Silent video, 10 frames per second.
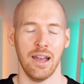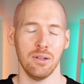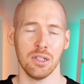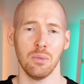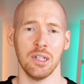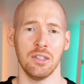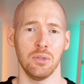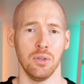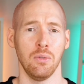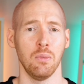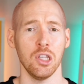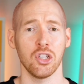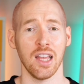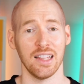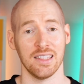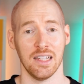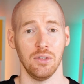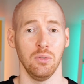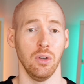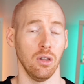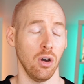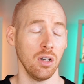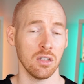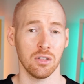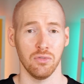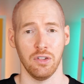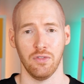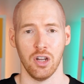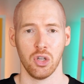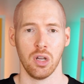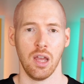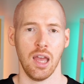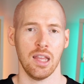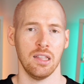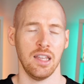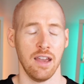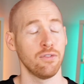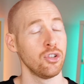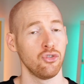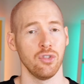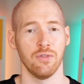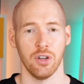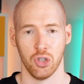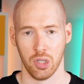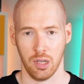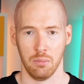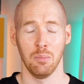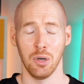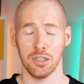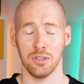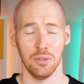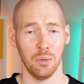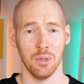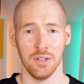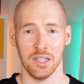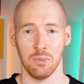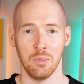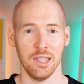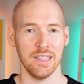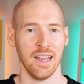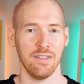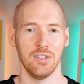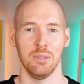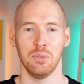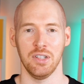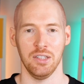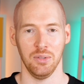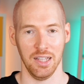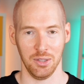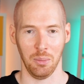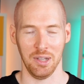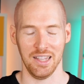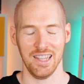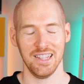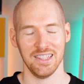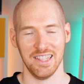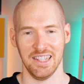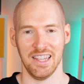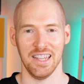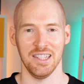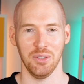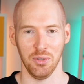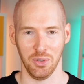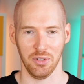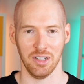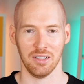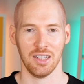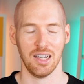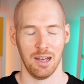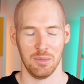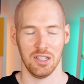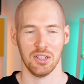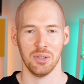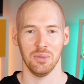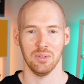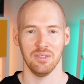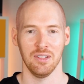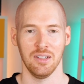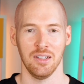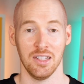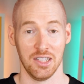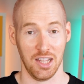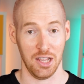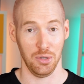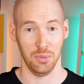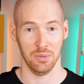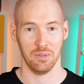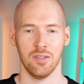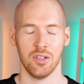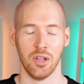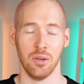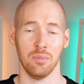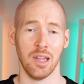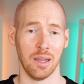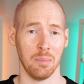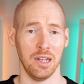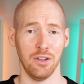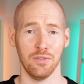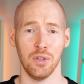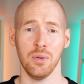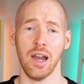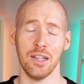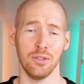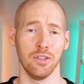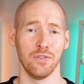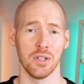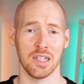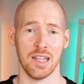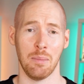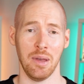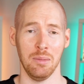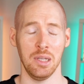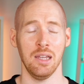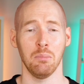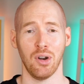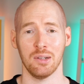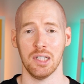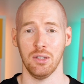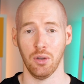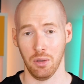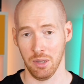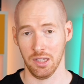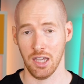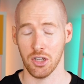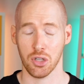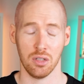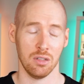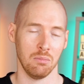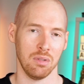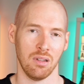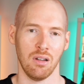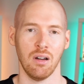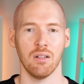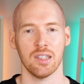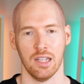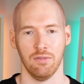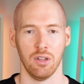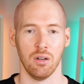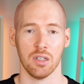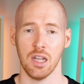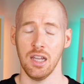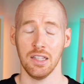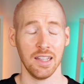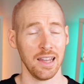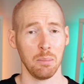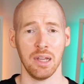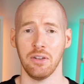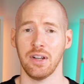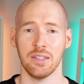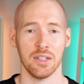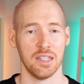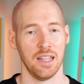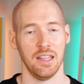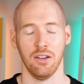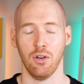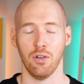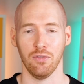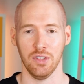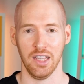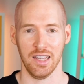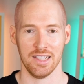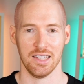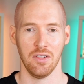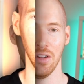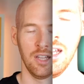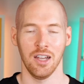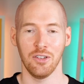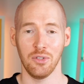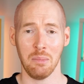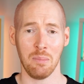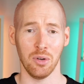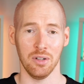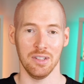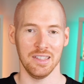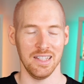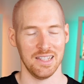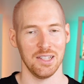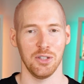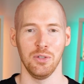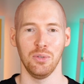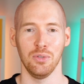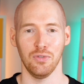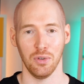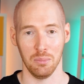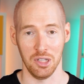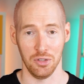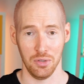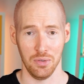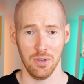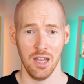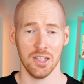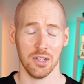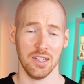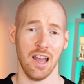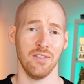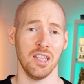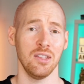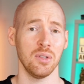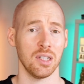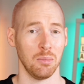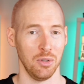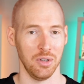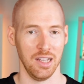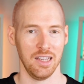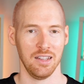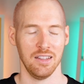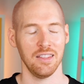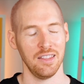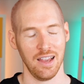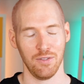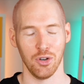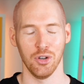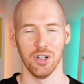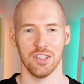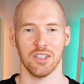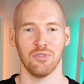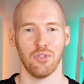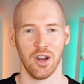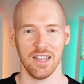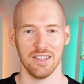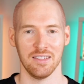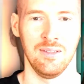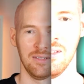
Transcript: I also wanted to know which dataset took the longest to refresh and the average refresh time. But no worries, we'll dive deeper into that topic in a dedicated tutorial coming soon. Stay tuned. So, like many of you, I took the first step and began browsing documentation, blogs and vlogs to get a better understanding of this. Remember, this is a new tool for me too, so diving into some learning never hurts, right?